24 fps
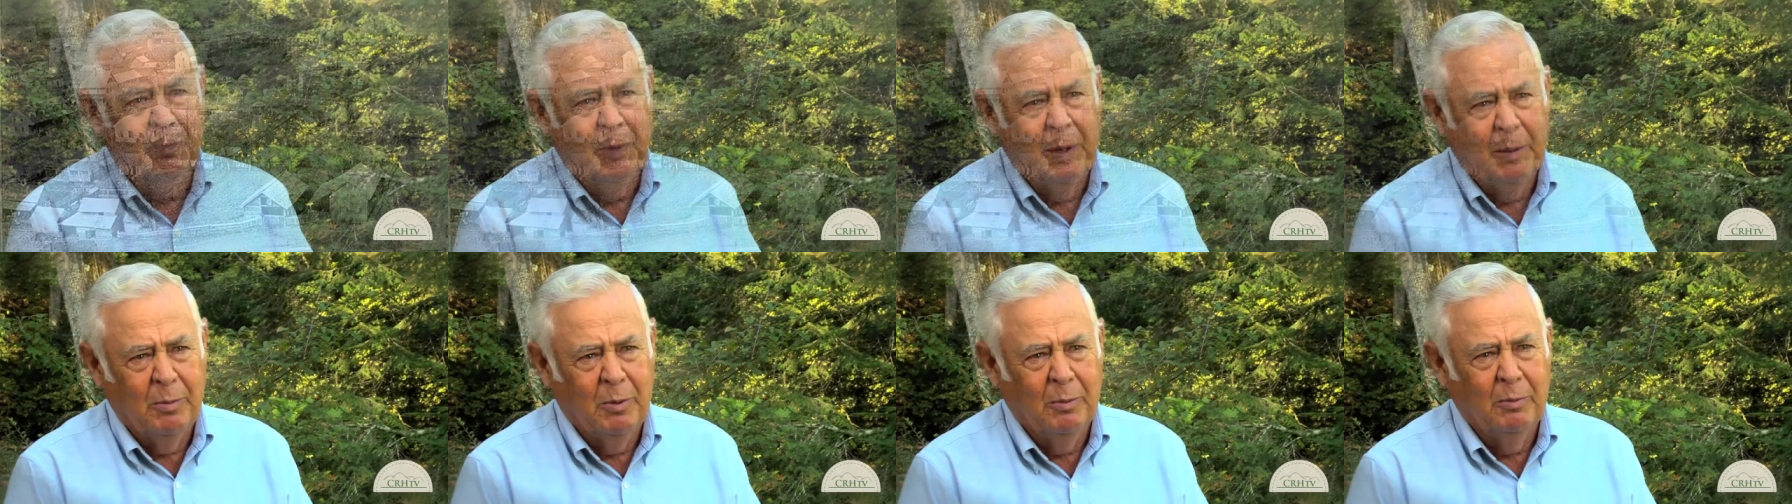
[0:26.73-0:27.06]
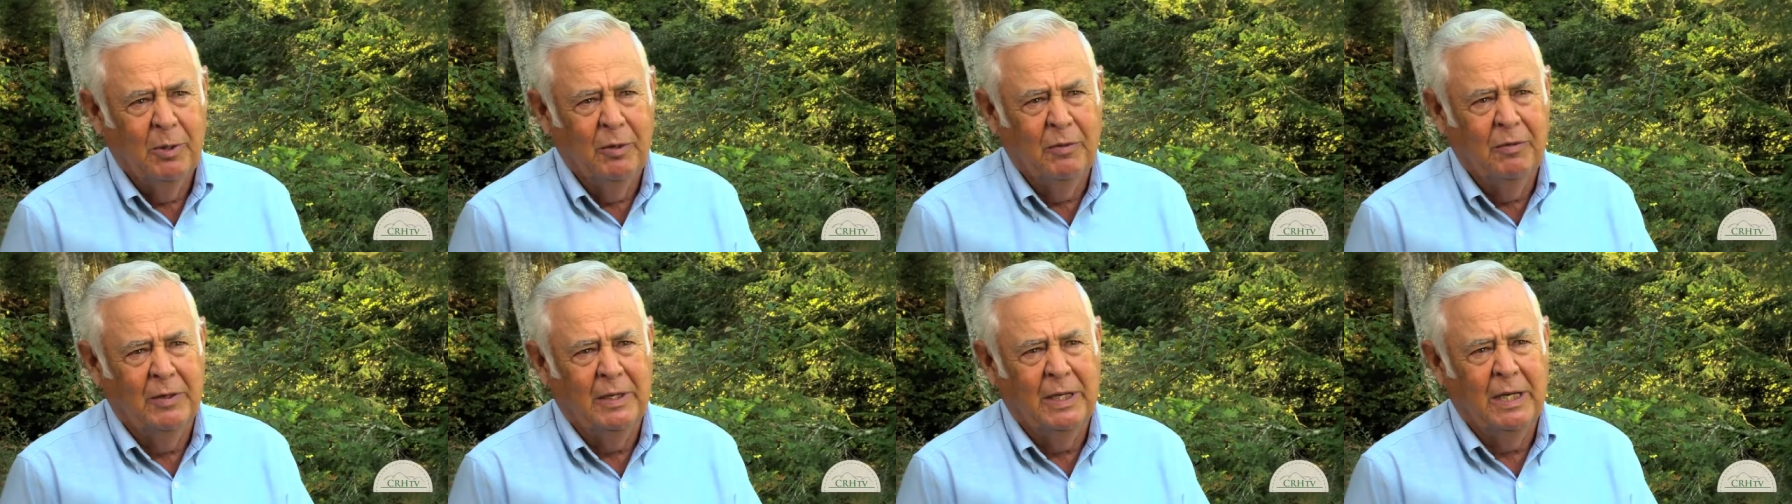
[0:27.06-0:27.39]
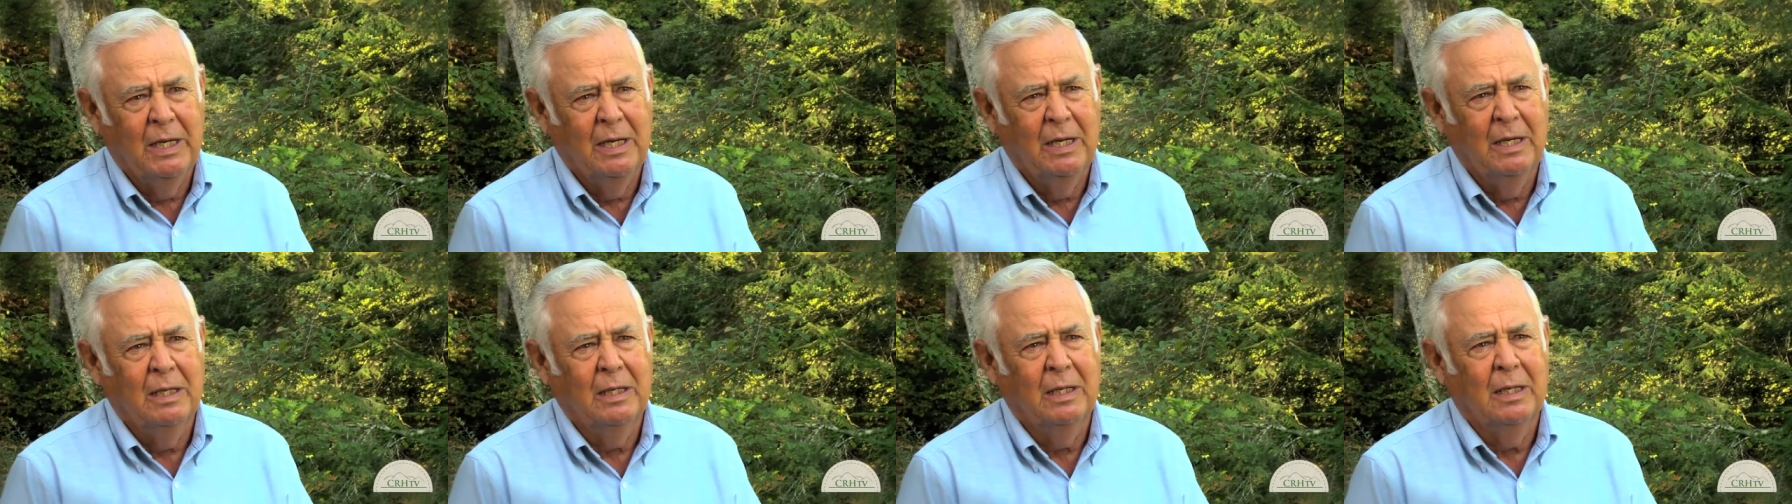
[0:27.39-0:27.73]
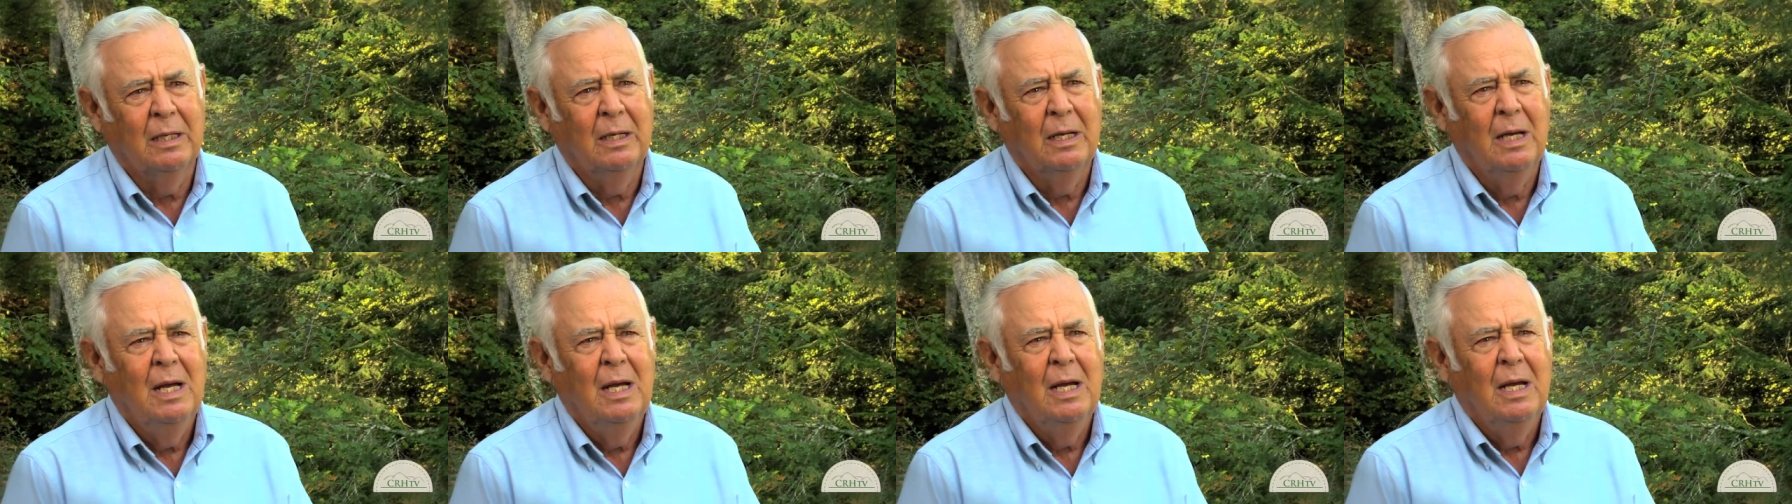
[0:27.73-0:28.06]
people moving in and
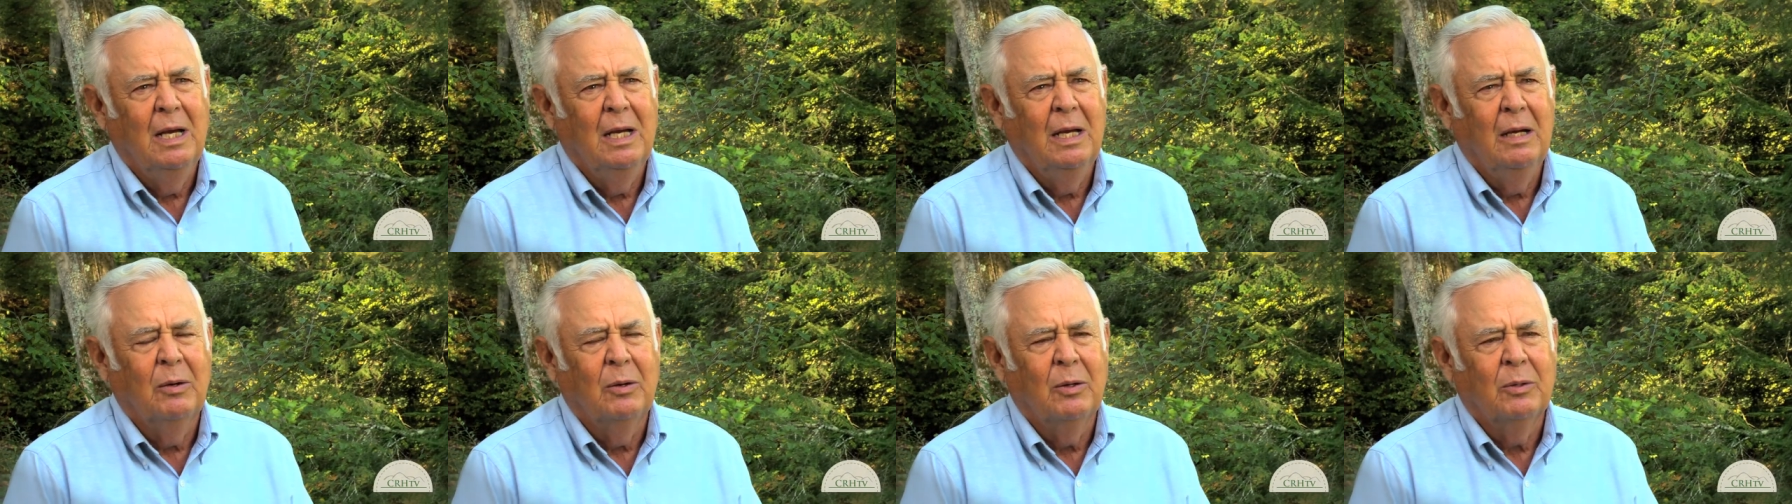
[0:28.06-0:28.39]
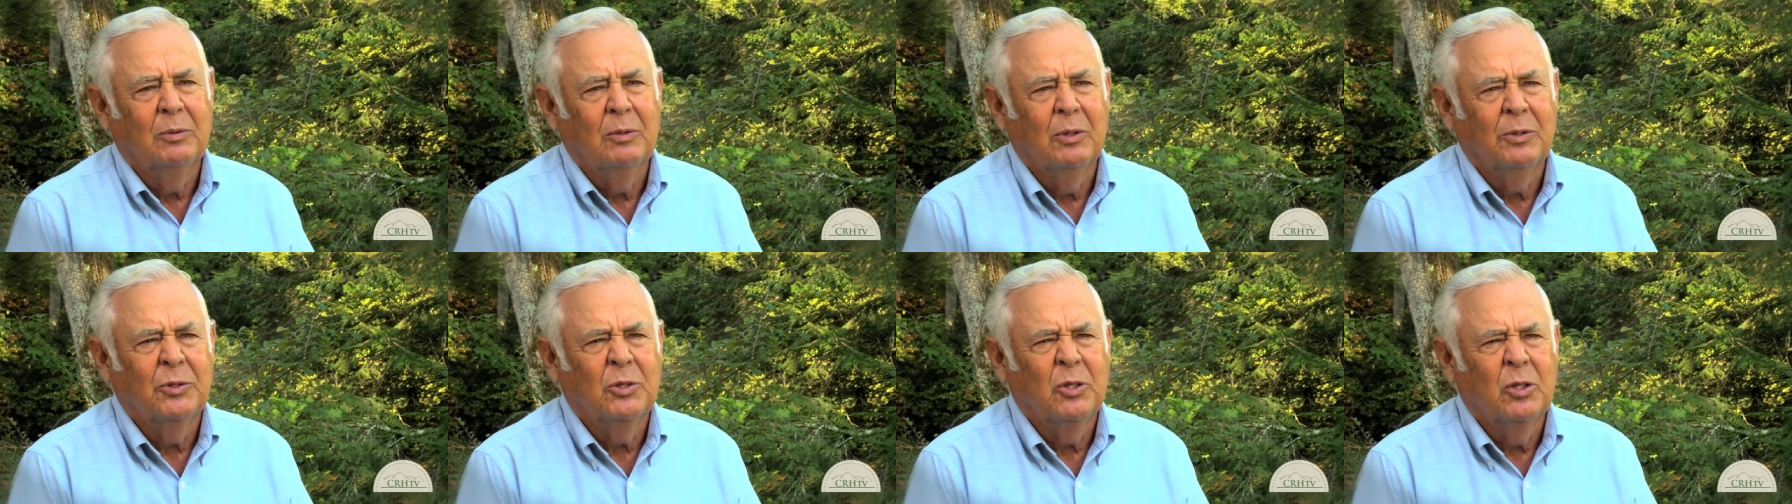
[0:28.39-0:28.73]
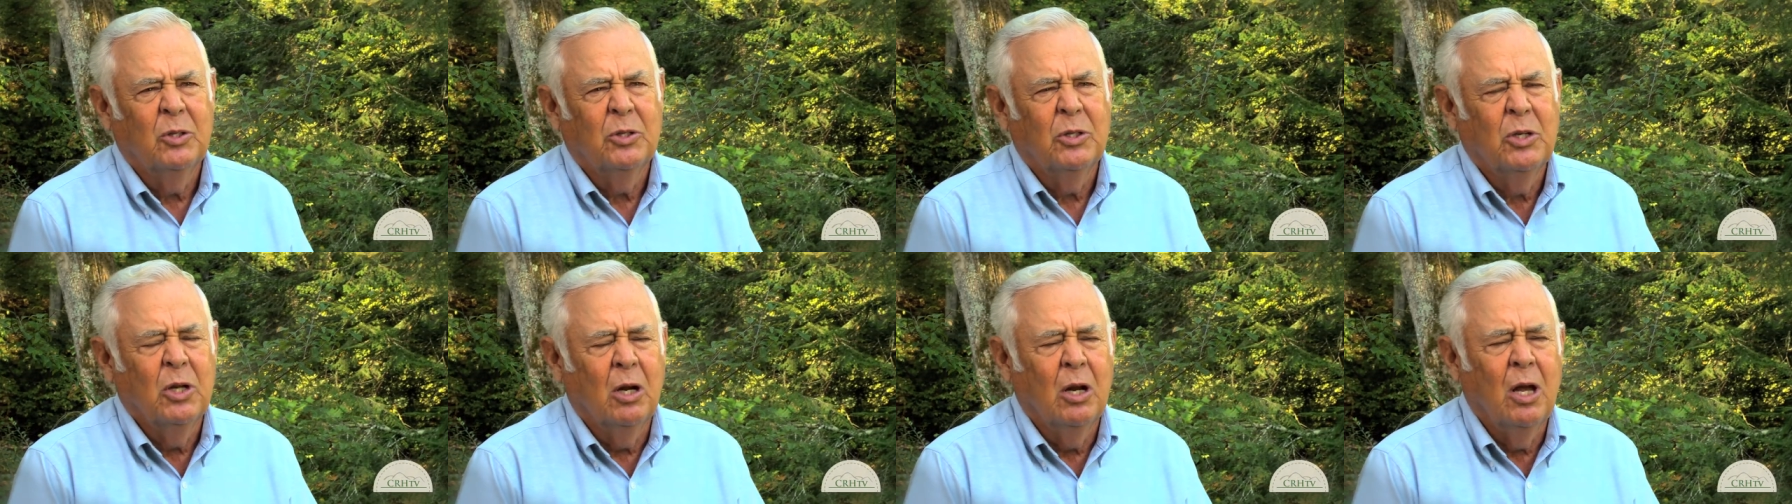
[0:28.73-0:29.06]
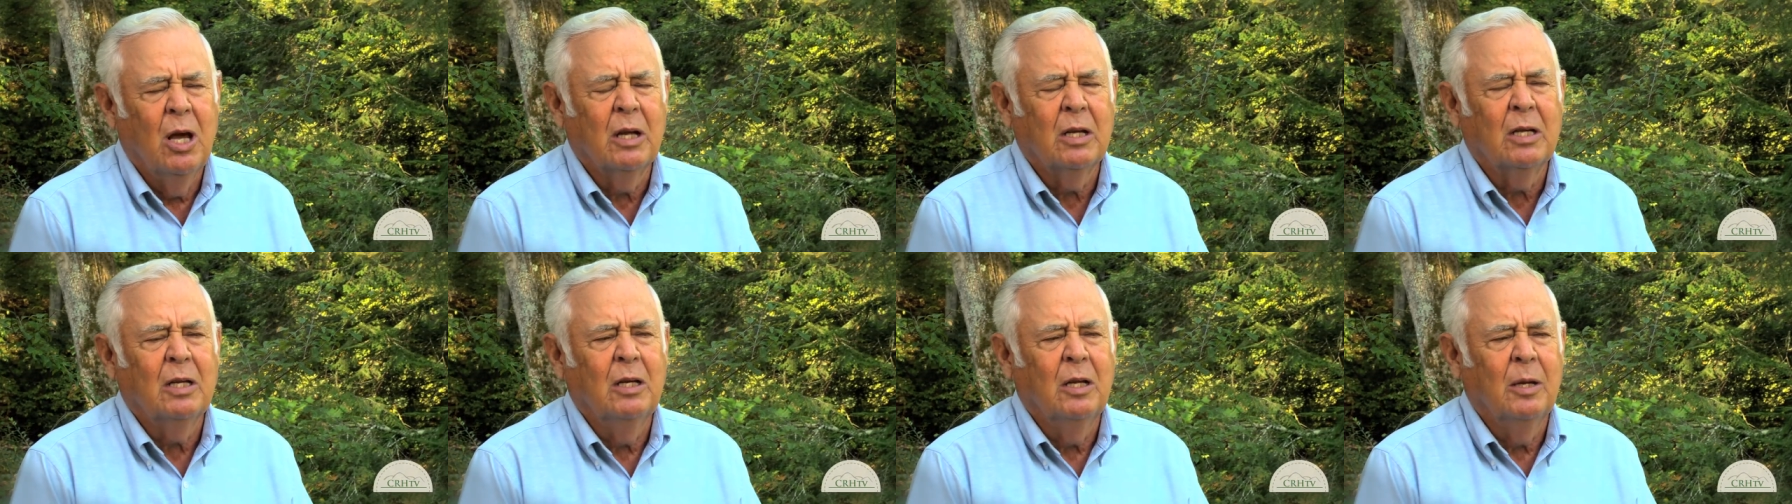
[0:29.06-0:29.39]

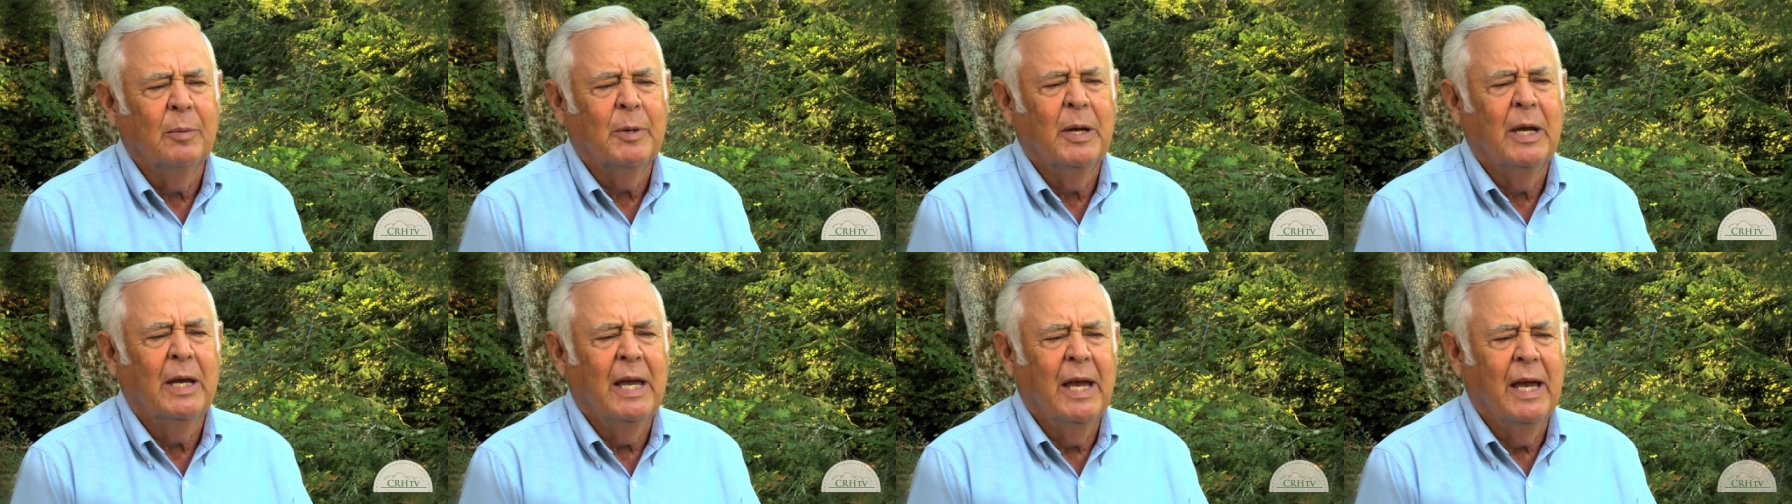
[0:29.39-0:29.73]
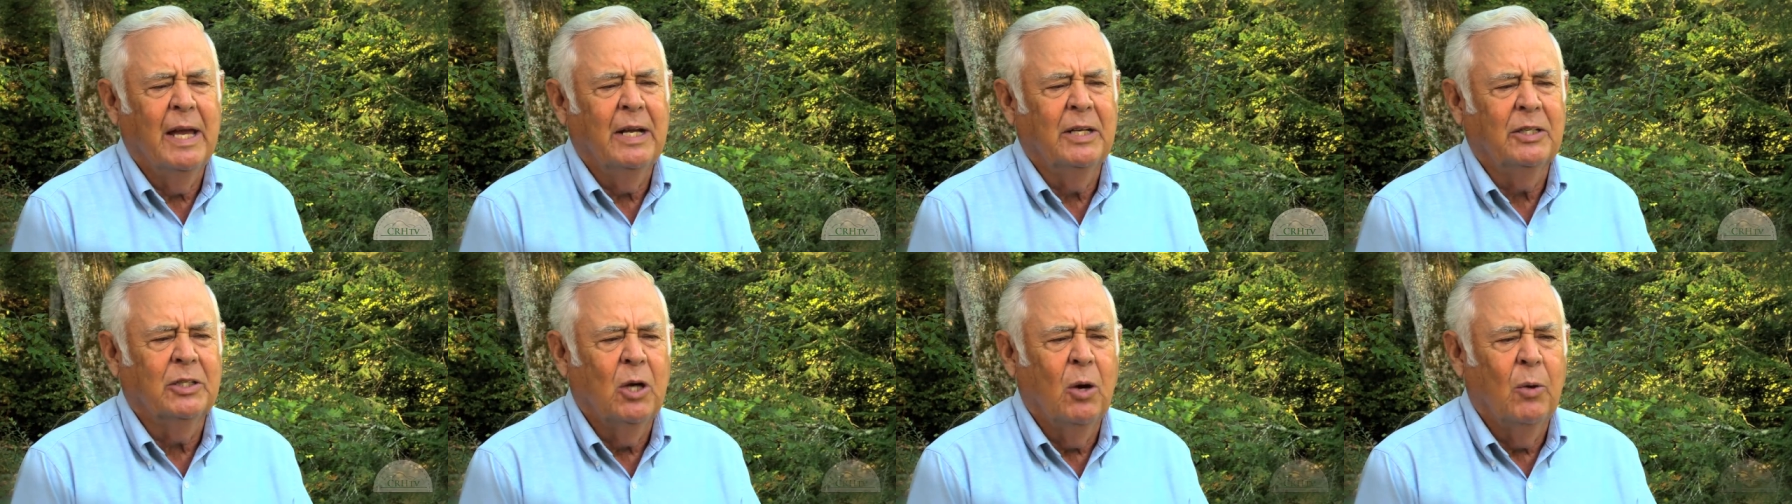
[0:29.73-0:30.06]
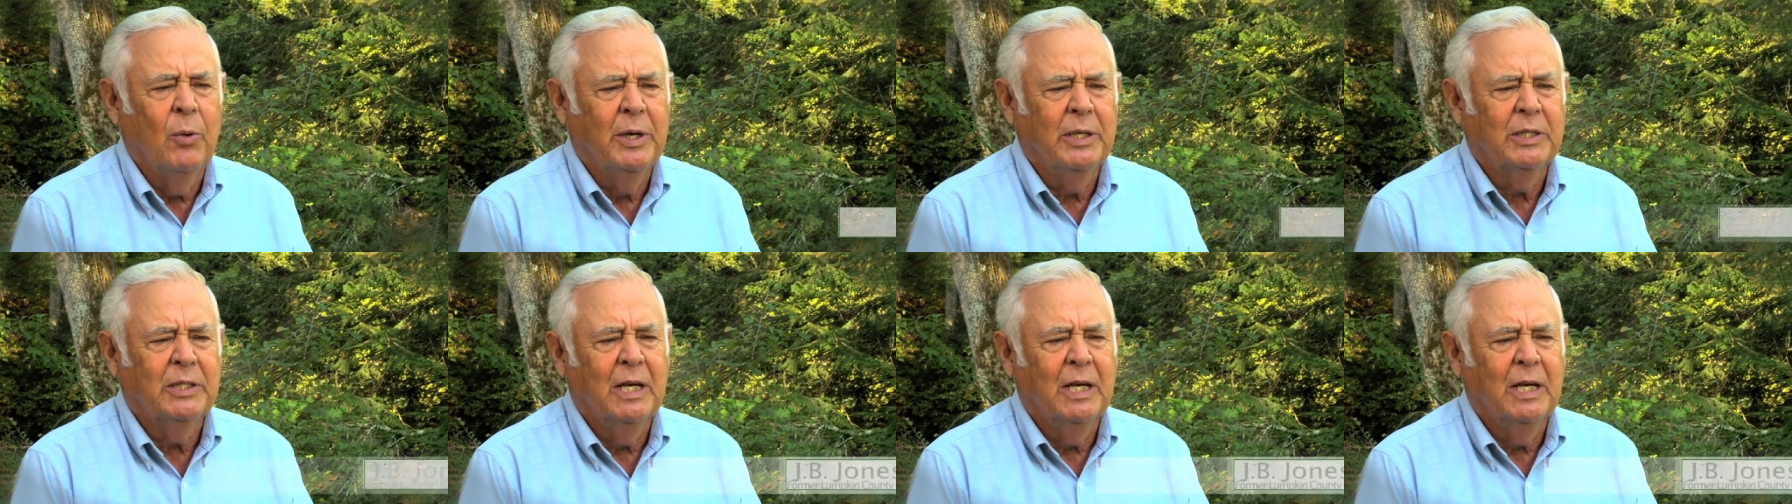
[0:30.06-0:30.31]
Dahlonega and Lumpkin County has always